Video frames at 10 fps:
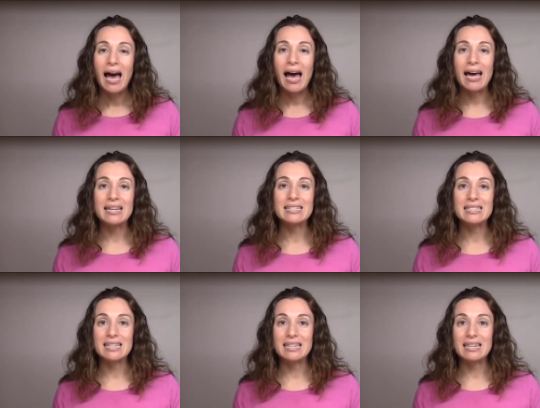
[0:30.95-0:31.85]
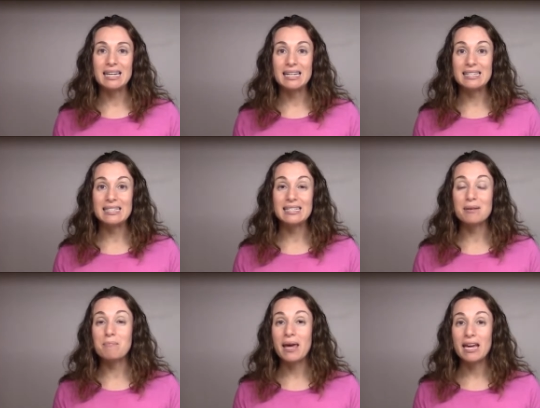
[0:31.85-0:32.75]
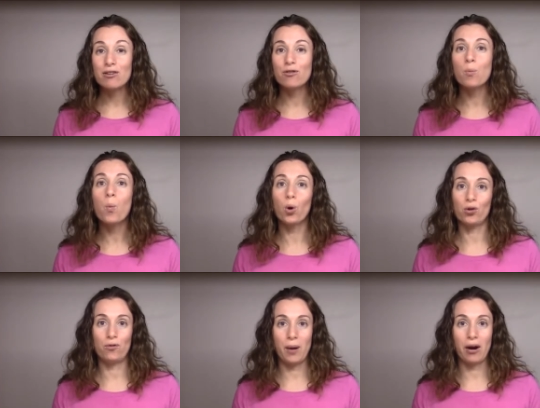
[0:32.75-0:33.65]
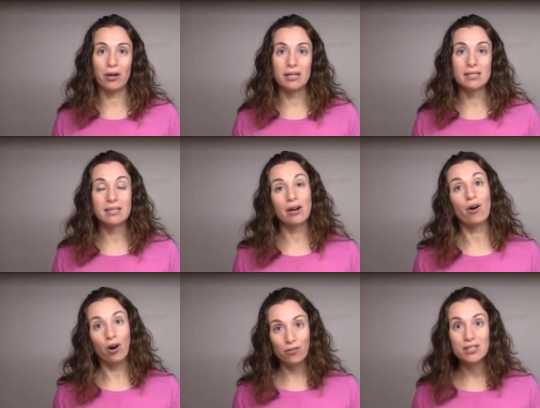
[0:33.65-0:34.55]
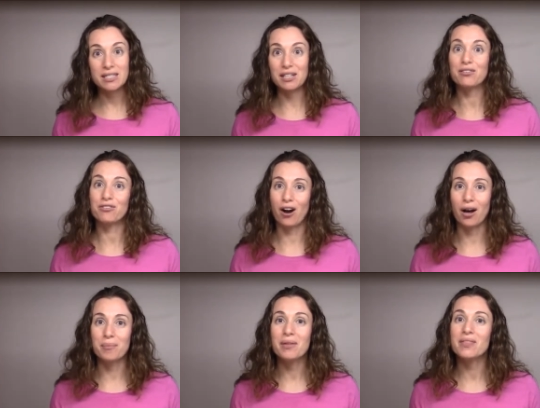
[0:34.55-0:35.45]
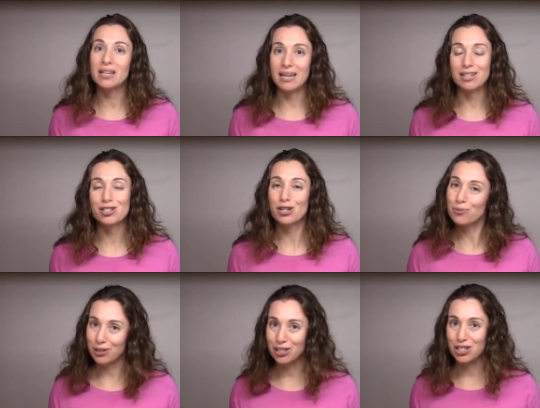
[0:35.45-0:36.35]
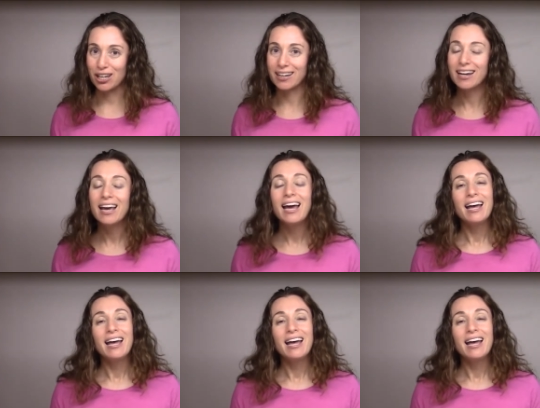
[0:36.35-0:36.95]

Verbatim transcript: and it is made from wolfberries that are harvested from the Ningxia region.